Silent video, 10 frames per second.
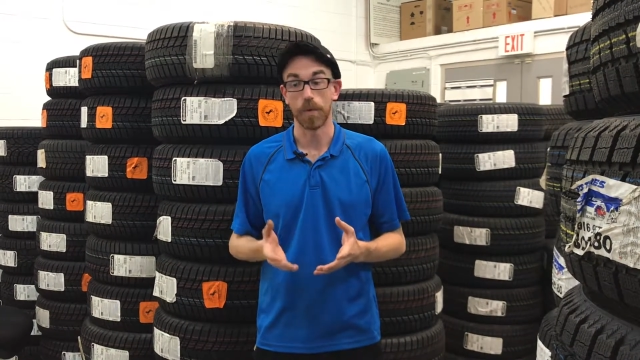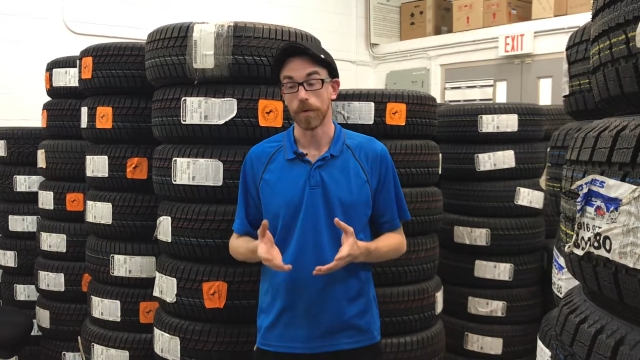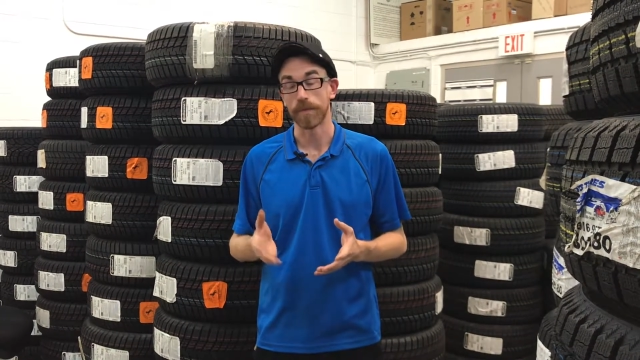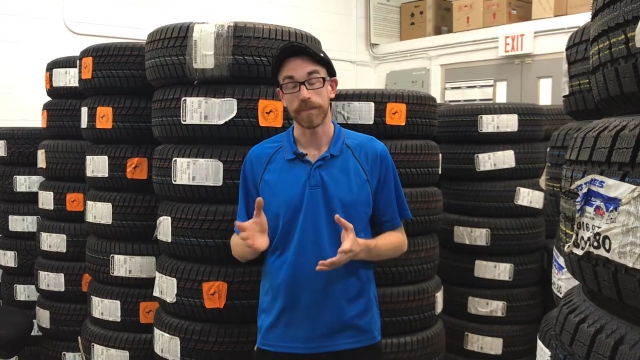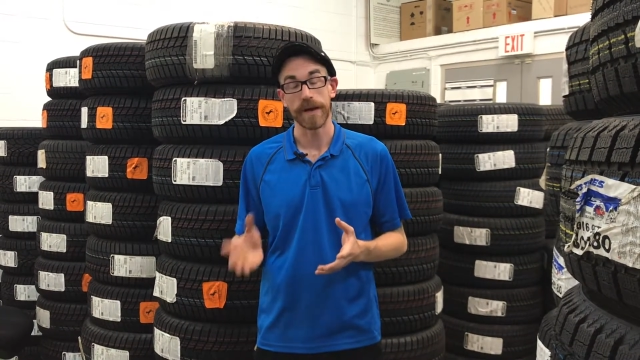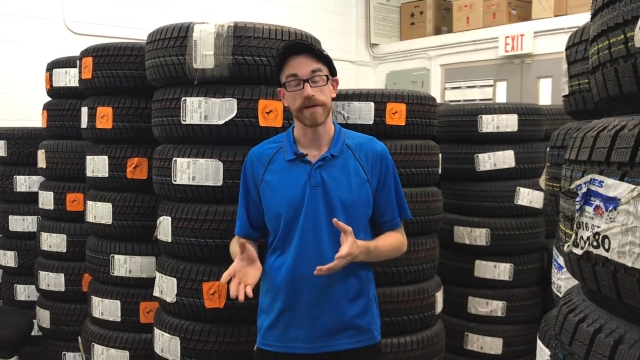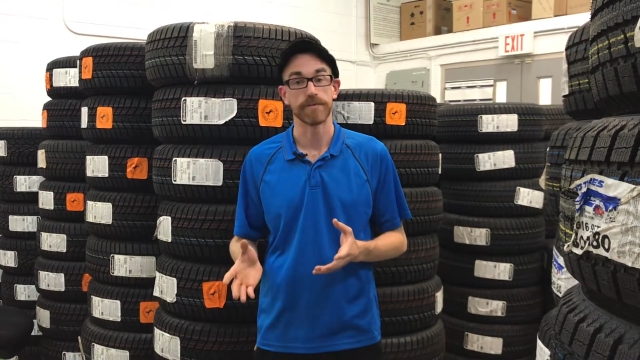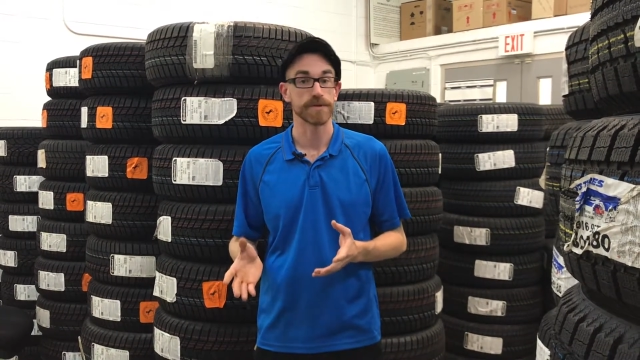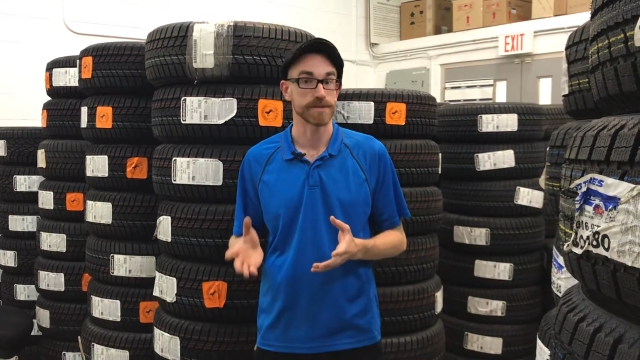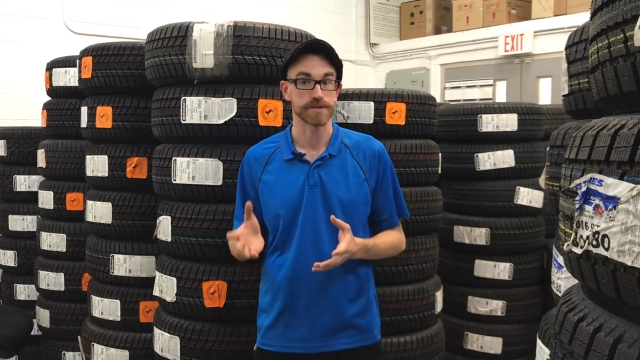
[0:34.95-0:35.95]
or the
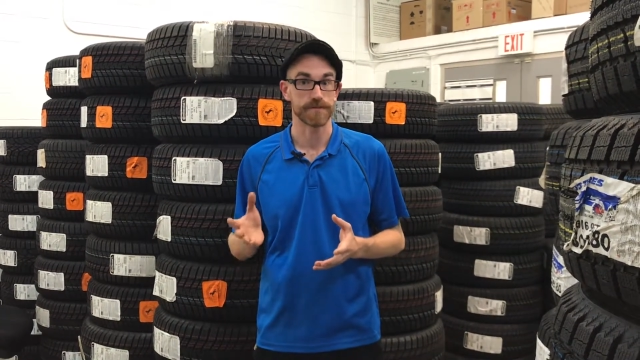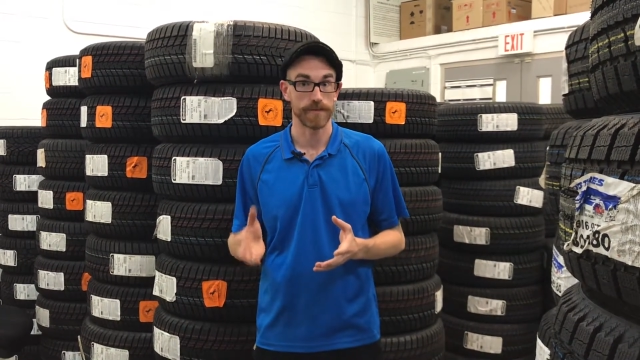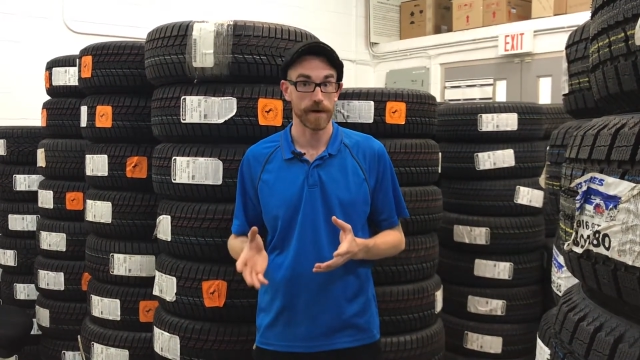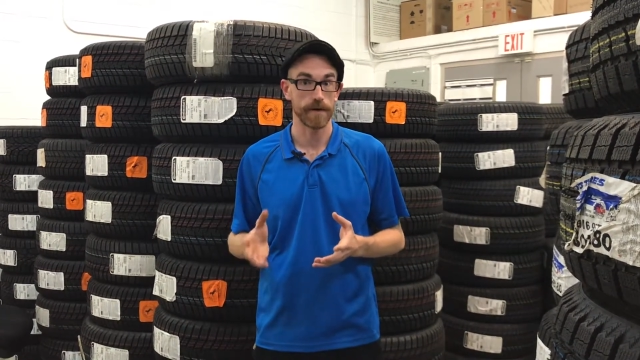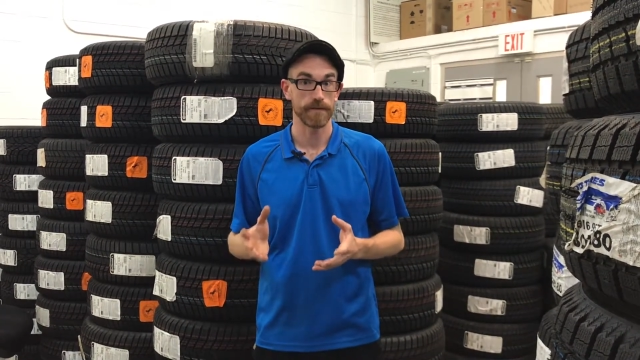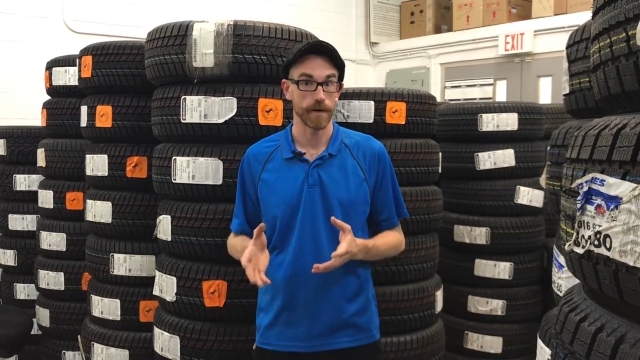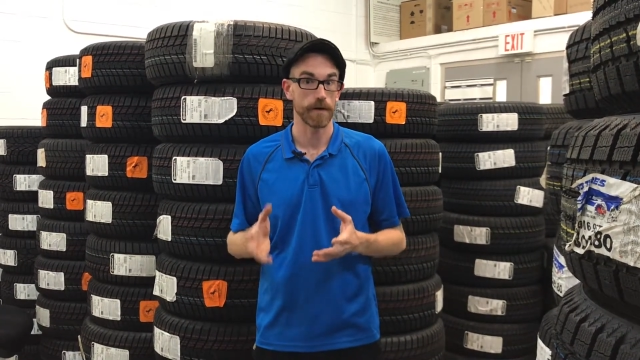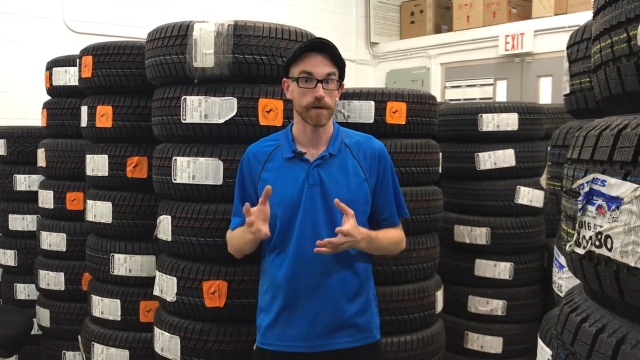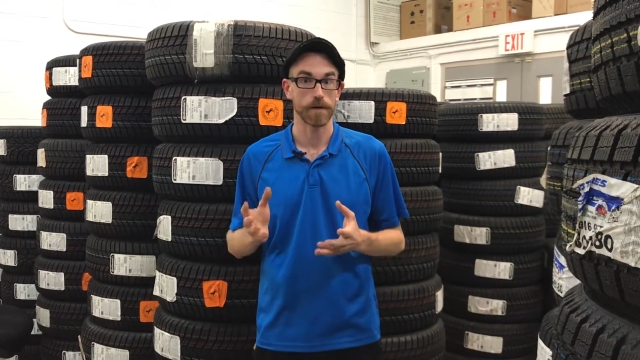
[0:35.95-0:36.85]
pavement's just very, very